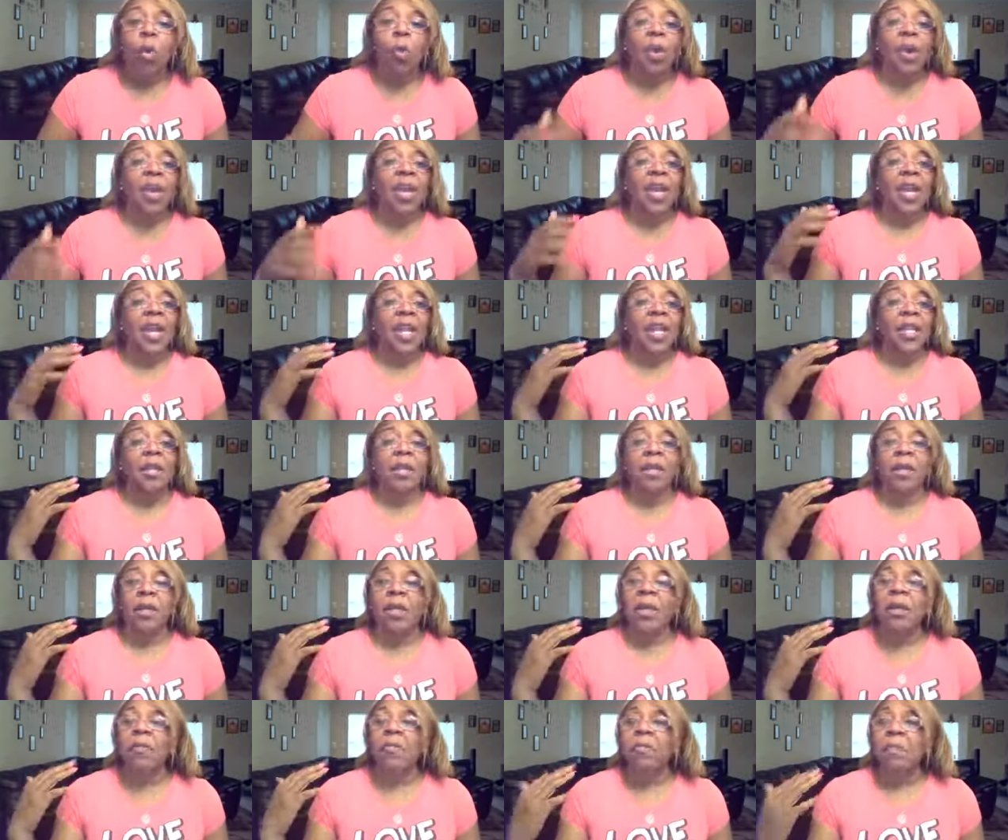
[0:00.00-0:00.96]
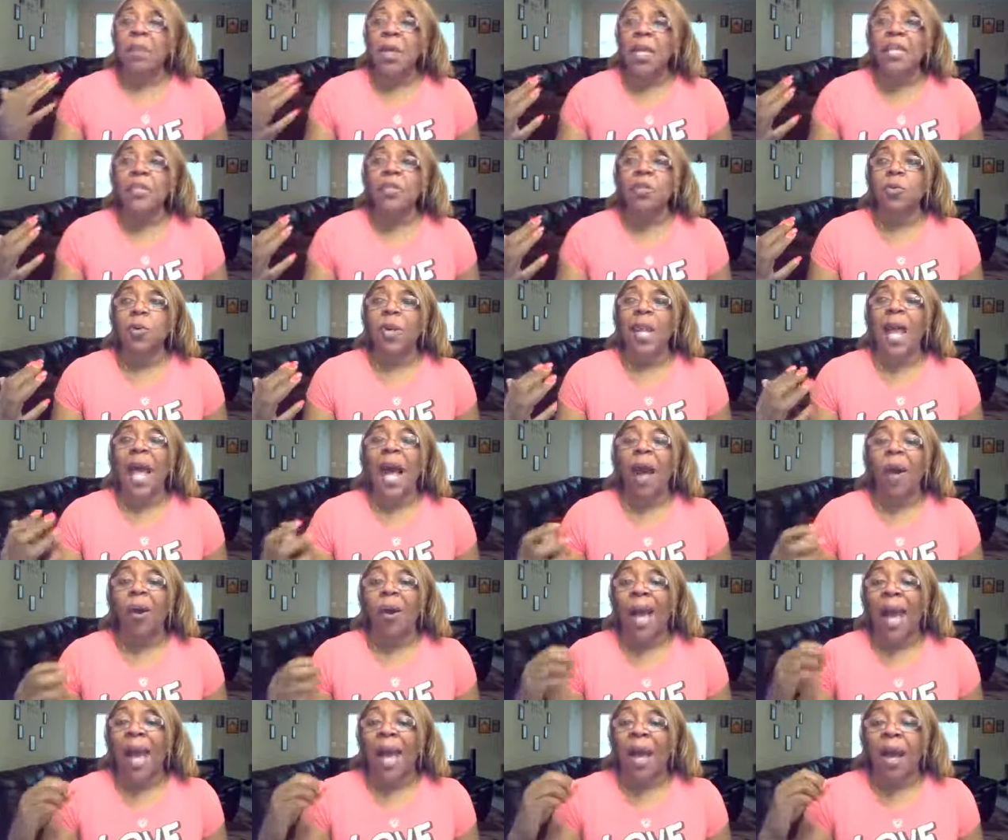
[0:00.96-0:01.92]
where it competes with
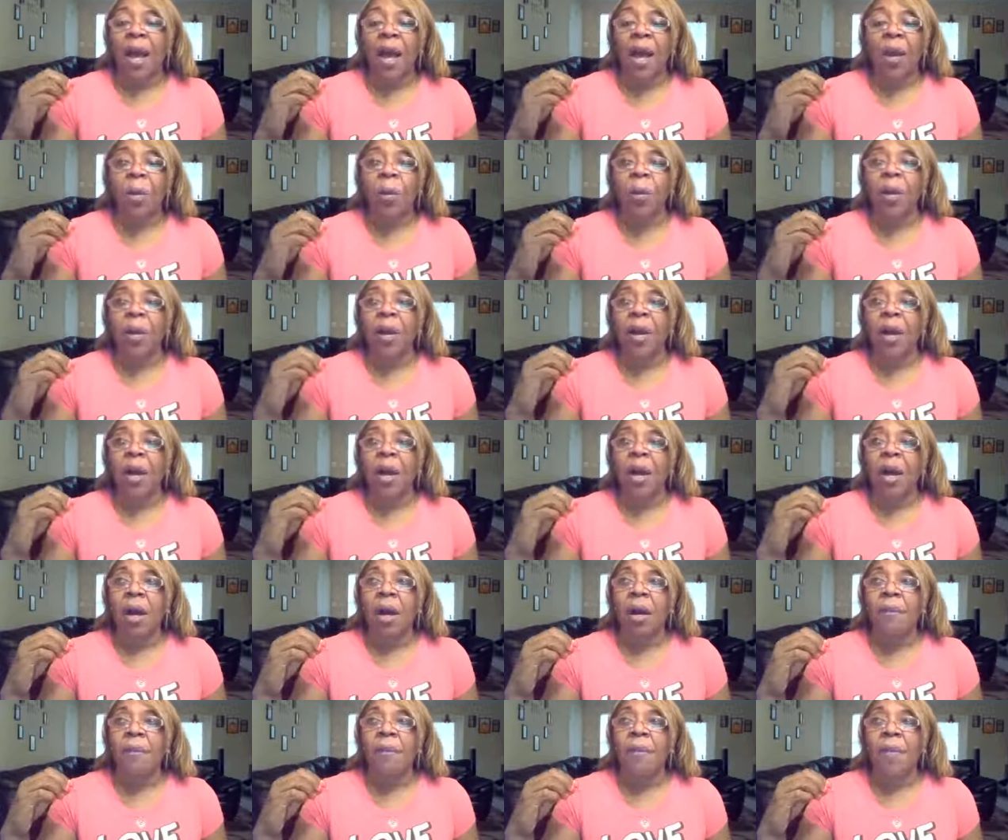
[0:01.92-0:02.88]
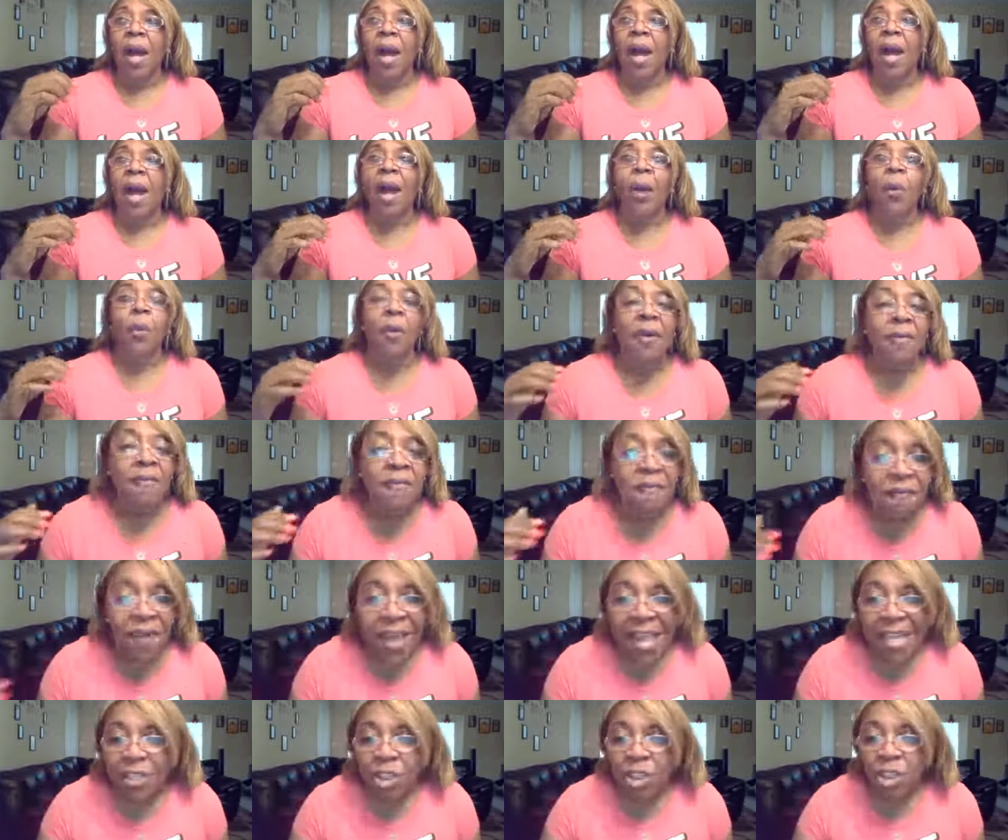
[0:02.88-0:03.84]
our our um our
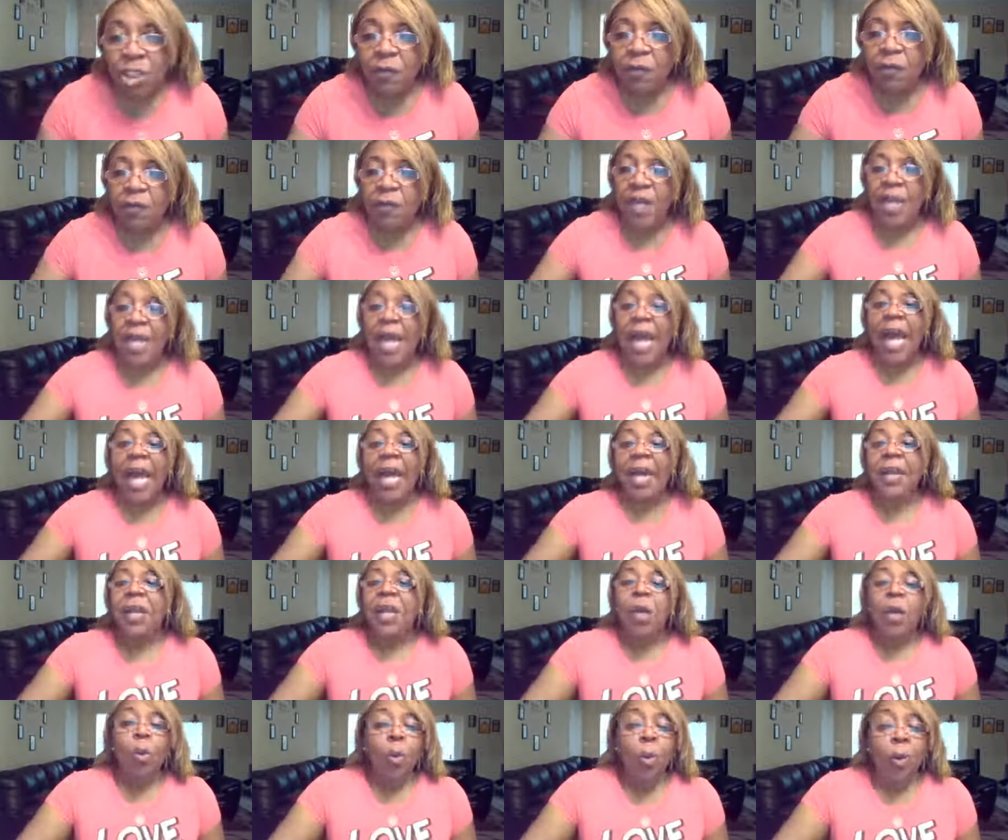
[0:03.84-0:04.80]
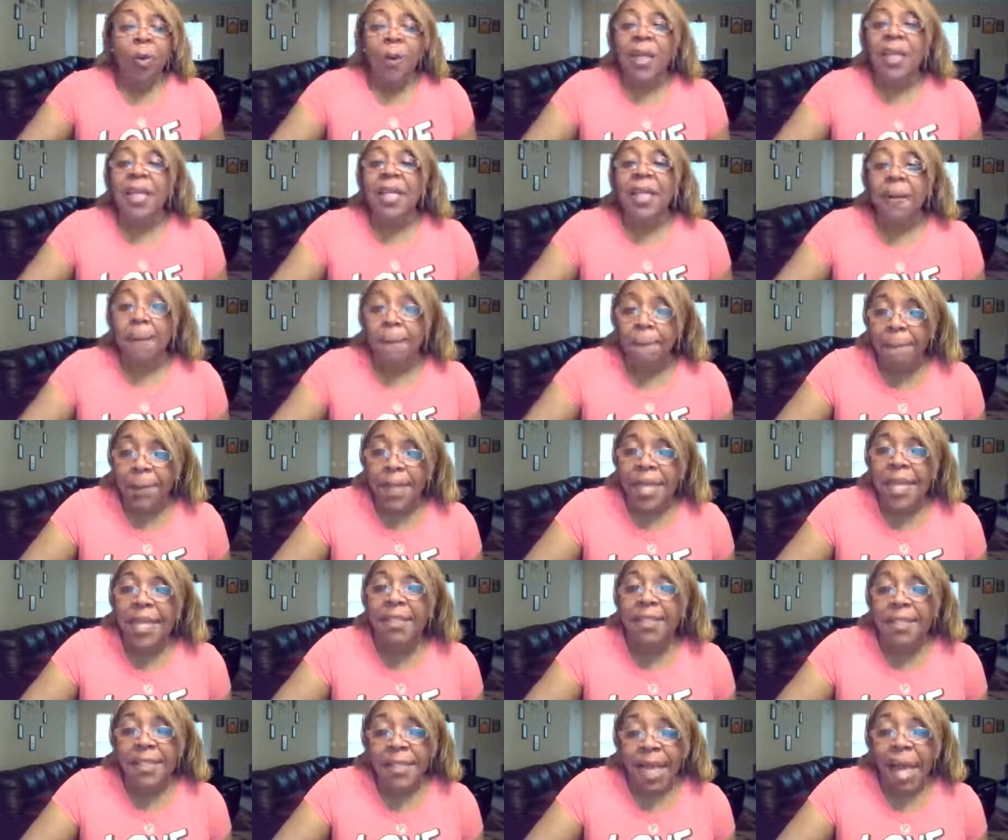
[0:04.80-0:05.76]
affection for God, where it
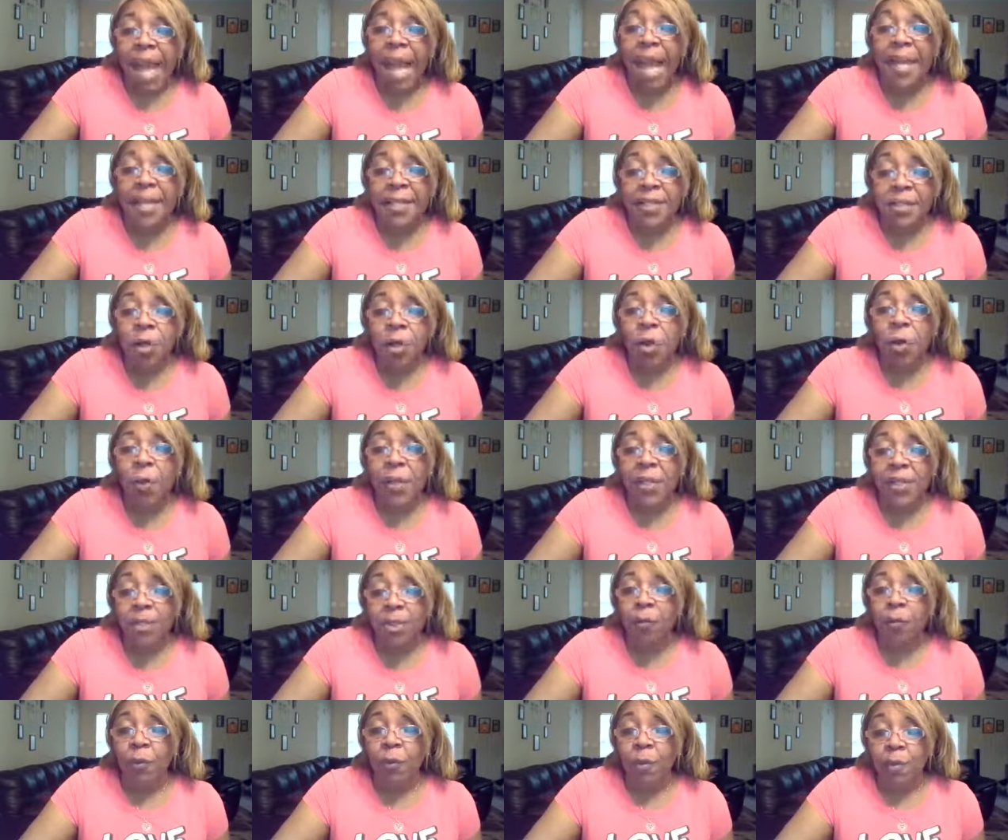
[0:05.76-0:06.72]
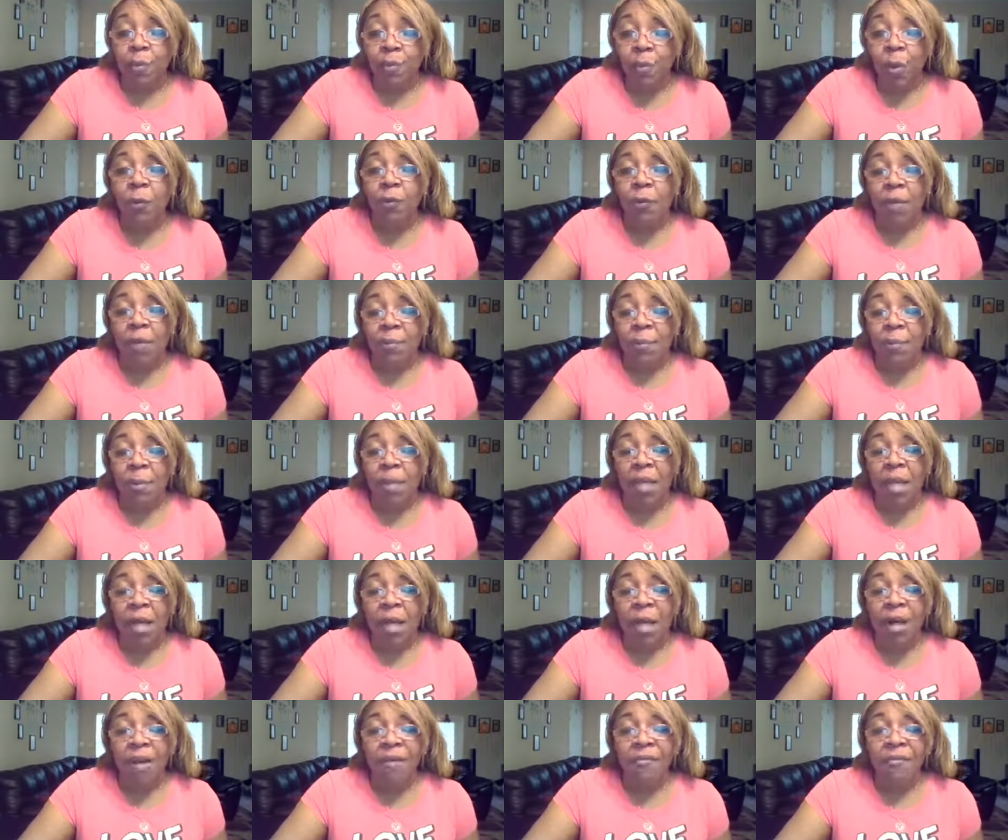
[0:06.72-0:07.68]
competes, God is going to remove it,
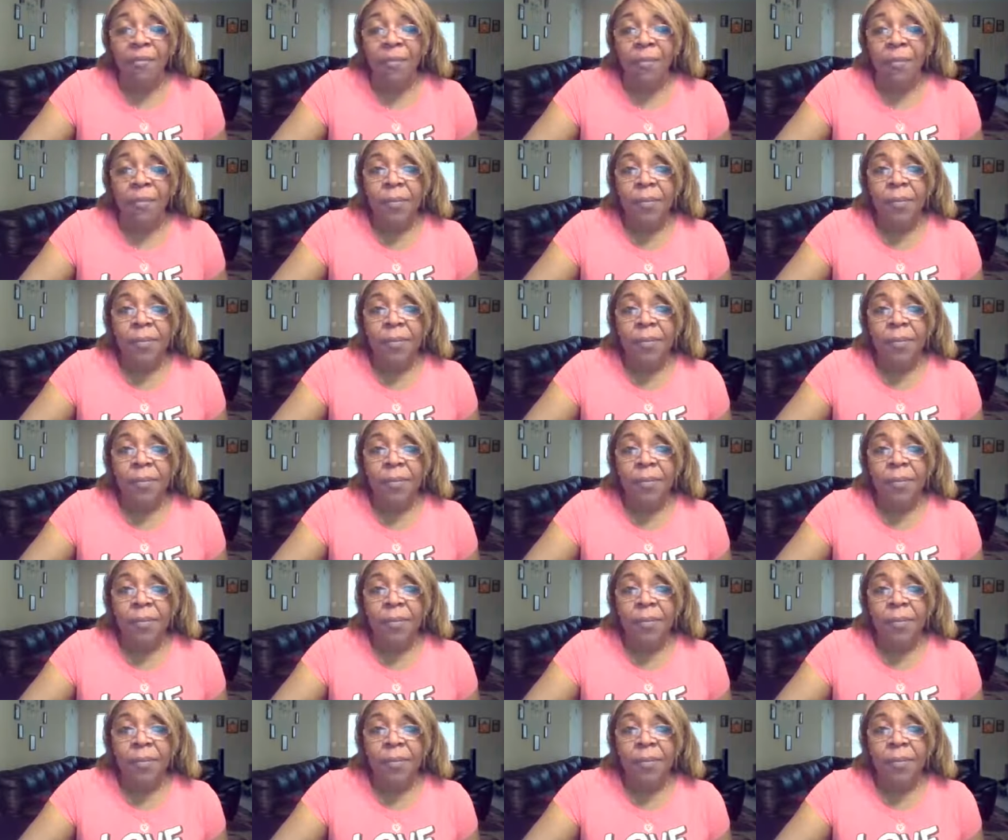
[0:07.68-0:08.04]
beloved.